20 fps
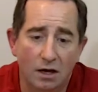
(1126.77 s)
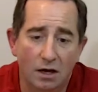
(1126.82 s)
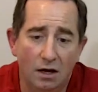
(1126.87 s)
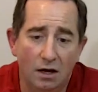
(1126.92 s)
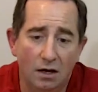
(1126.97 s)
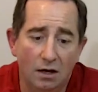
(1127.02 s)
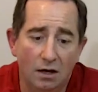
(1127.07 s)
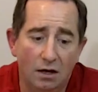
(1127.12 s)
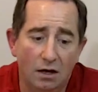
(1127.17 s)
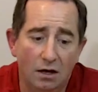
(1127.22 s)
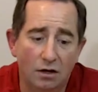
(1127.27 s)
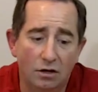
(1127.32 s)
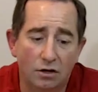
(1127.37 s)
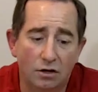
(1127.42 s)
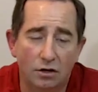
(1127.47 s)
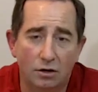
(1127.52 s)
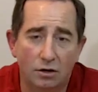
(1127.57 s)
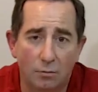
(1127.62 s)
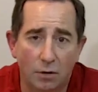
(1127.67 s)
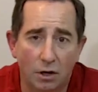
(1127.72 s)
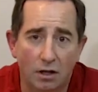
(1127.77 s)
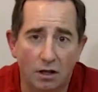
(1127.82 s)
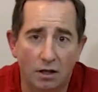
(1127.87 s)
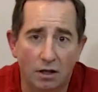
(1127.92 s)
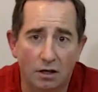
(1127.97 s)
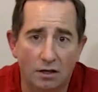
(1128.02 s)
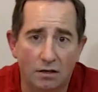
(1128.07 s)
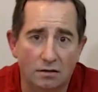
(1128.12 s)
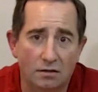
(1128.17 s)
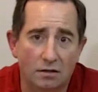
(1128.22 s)
uh a good
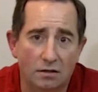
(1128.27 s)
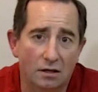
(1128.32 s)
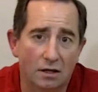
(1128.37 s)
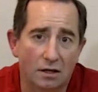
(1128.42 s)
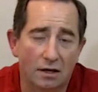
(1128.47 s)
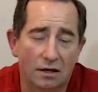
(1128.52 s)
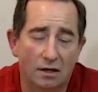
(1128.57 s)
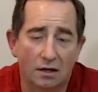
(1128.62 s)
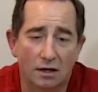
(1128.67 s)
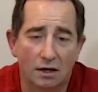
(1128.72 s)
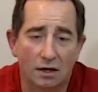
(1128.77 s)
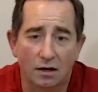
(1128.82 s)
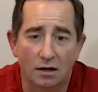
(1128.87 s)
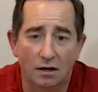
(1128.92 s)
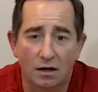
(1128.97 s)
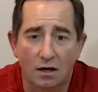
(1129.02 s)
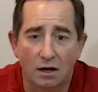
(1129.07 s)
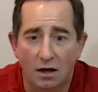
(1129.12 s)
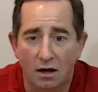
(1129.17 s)
emollient like uh,